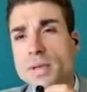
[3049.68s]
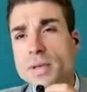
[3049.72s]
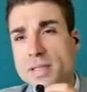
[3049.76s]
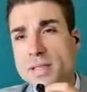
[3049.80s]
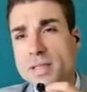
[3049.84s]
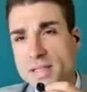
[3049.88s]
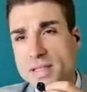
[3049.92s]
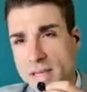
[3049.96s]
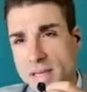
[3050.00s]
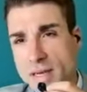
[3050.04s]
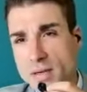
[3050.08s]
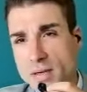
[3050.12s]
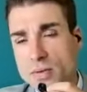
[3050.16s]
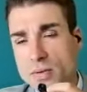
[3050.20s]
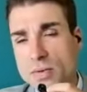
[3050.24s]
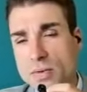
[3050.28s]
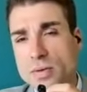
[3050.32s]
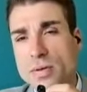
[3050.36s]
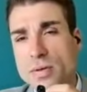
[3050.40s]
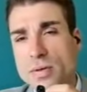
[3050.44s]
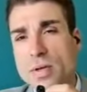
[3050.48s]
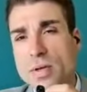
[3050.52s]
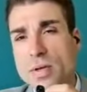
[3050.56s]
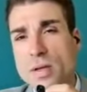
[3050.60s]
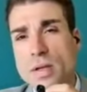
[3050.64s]
public
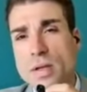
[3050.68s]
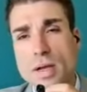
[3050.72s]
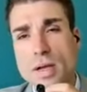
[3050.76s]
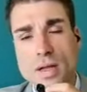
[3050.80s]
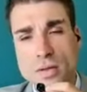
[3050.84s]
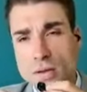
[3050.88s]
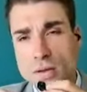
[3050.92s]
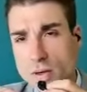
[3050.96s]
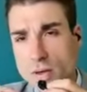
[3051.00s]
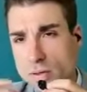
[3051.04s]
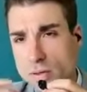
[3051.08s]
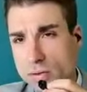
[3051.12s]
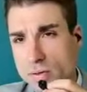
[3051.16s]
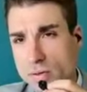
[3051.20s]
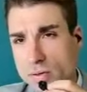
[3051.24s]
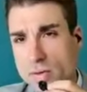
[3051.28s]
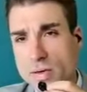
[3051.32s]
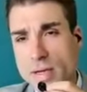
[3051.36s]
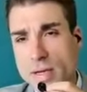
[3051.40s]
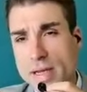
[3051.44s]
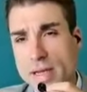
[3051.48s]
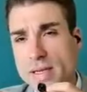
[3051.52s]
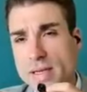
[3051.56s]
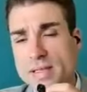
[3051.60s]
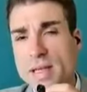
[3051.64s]
sector.
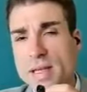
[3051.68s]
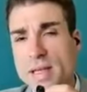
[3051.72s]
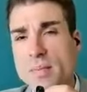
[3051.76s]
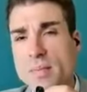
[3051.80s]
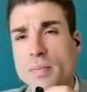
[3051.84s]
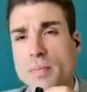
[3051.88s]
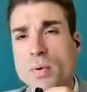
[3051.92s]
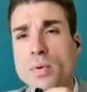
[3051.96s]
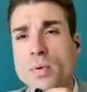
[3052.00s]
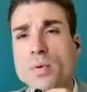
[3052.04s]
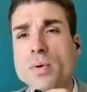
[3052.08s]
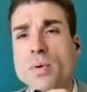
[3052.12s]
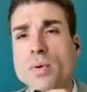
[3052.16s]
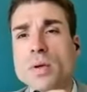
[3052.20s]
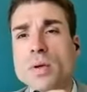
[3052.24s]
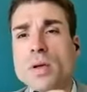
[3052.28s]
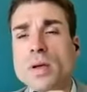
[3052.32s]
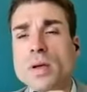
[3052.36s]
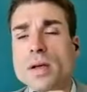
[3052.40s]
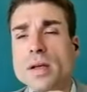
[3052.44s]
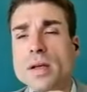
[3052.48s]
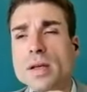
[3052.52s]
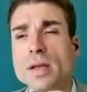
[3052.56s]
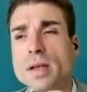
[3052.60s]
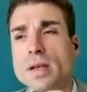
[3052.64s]
Another example
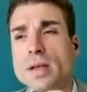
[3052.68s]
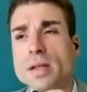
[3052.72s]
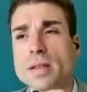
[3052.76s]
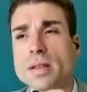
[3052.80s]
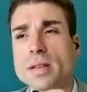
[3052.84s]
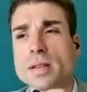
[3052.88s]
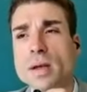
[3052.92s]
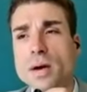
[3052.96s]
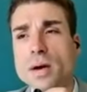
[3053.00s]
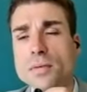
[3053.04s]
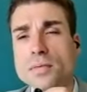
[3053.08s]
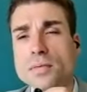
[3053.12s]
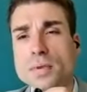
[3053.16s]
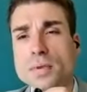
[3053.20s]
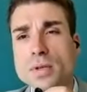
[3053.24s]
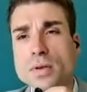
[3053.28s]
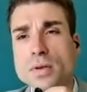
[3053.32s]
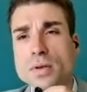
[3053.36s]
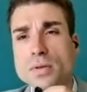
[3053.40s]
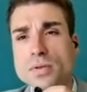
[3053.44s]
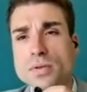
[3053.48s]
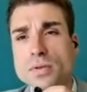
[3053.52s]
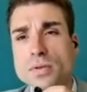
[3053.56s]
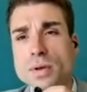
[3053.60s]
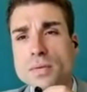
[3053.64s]
of
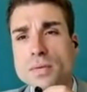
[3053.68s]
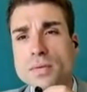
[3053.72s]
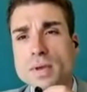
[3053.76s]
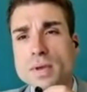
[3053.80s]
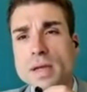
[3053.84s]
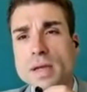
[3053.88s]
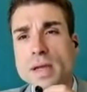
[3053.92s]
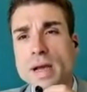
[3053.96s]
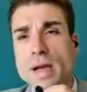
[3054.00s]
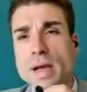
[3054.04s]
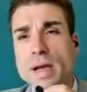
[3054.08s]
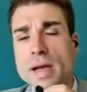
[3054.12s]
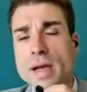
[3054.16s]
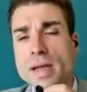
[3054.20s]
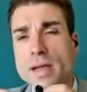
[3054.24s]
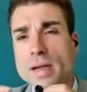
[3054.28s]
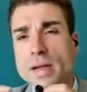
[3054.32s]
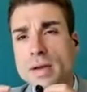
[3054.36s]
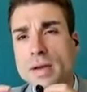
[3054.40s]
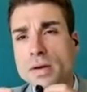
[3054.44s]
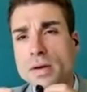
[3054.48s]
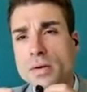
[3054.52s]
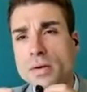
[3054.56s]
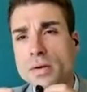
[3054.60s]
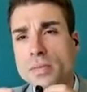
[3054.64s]
use of AI
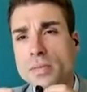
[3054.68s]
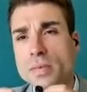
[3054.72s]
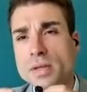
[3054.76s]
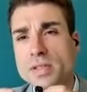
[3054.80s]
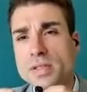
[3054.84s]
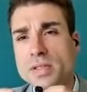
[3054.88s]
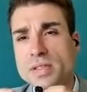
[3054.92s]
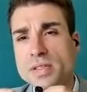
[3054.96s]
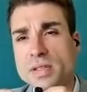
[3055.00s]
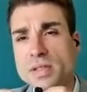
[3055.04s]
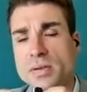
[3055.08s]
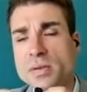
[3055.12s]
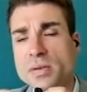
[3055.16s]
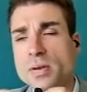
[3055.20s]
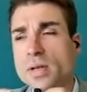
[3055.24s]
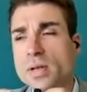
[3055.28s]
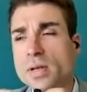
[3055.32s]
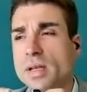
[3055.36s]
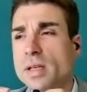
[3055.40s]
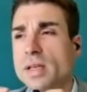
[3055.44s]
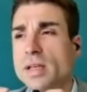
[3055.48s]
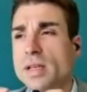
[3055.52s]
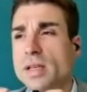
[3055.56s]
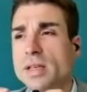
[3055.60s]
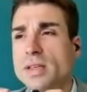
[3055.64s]
here in Brazil
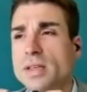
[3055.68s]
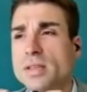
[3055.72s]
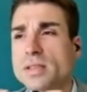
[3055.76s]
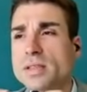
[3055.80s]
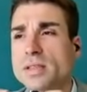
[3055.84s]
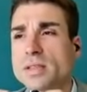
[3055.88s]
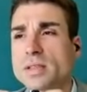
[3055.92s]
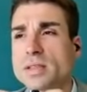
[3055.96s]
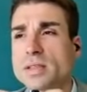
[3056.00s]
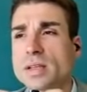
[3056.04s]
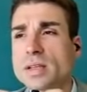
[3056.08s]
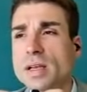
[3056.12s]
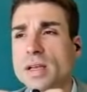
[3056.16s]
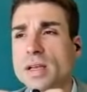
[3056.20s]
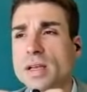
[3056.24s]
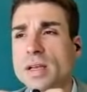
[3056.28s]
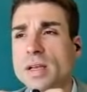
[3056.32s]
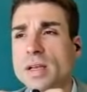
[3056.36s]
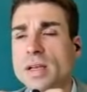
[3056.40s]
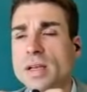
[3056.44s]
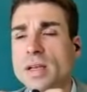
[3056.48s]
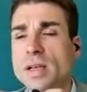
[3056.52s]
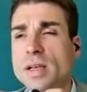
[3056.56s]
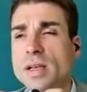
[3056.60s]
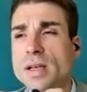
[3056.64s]
is
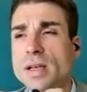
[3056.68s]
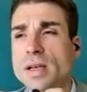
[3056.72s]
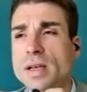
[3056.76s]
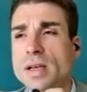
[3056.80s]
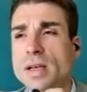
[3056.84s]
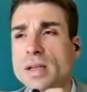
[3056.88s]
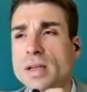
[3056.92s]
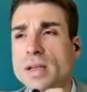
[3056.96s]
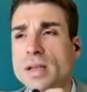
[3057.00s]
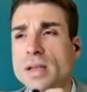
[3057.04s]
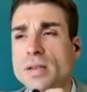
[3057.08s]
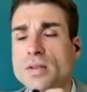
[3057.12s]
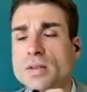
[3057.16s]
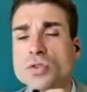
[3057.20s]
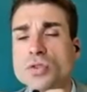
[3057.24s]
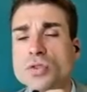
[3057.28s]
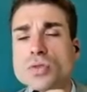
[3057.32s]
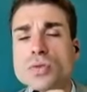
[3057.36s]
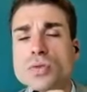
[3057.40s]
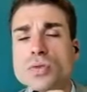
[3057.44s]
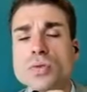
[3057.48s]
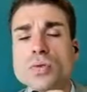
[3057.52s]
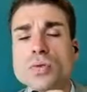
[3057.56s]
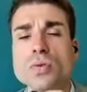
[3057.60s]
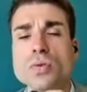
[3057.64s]

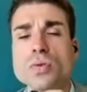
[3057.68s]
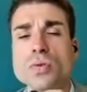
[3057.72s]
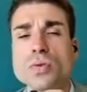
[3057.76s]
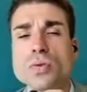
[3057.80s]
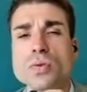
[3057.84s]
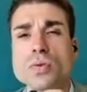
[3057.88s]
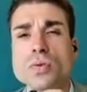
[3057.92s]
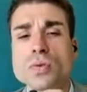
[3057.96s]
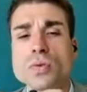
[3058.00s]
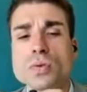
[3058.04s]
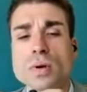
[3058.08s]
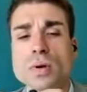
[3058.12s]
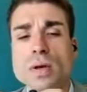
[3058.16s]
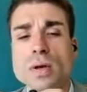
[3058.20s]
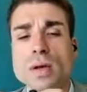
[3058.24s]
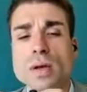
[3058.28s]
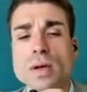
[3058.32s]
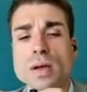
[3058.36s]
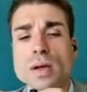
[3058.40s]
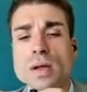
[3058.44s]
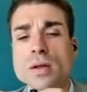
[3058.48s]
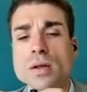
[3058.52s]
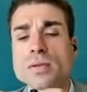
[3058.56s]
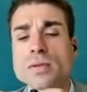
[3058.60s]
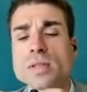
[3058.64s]
into
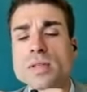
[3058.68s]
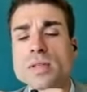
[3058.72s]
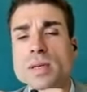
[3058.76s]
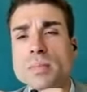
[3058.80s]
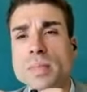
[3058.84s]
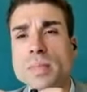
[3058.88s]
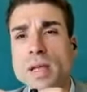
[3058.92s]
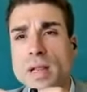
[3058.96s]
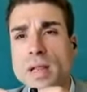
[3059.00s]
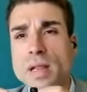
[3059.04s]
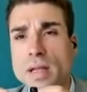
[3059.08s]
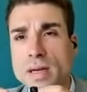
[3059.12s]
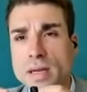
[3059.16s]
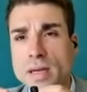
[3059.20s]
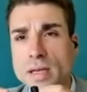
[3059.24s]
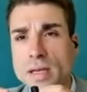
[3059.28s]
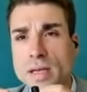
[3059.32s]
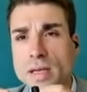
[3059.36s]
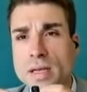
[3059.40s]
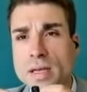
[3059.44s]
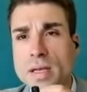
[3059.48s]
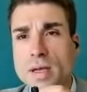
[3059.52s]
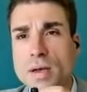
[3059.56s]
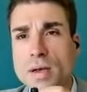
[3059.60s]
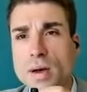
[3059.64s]

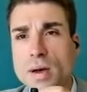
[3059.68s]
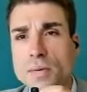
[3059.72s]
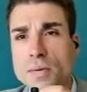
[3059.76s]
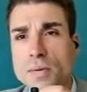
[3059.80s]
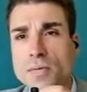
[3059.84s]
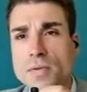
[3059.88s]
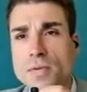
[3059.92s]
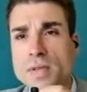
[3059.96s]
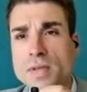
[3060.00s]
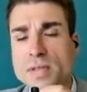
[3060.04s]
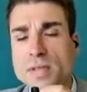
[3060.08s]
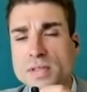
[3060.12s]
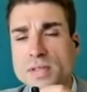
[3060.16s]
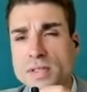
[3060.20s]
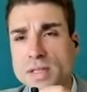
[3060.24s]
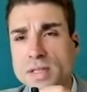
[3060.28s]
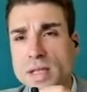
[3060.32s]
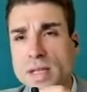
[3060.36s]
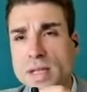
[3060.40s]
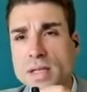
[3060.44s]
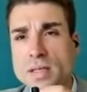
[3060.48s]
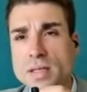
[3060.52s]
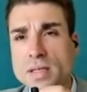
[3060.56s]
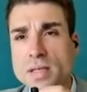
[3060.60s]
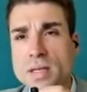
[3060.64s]
accountability of the
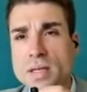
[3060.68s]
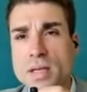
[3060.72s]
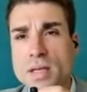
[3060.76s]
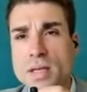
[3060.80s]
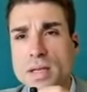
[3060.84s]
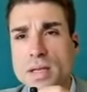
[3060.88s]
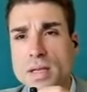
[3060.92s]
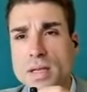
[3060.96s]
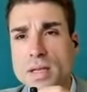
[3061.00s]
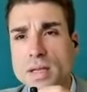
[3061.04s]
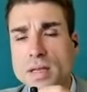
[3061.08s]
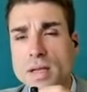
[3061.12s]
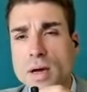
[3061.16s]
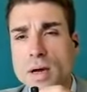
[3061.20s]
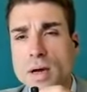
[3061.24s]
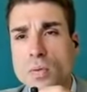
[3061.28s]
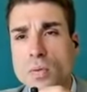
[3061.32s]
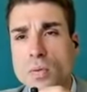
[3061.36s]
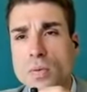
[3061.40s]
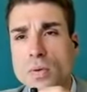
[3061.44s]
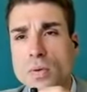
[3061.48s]
state in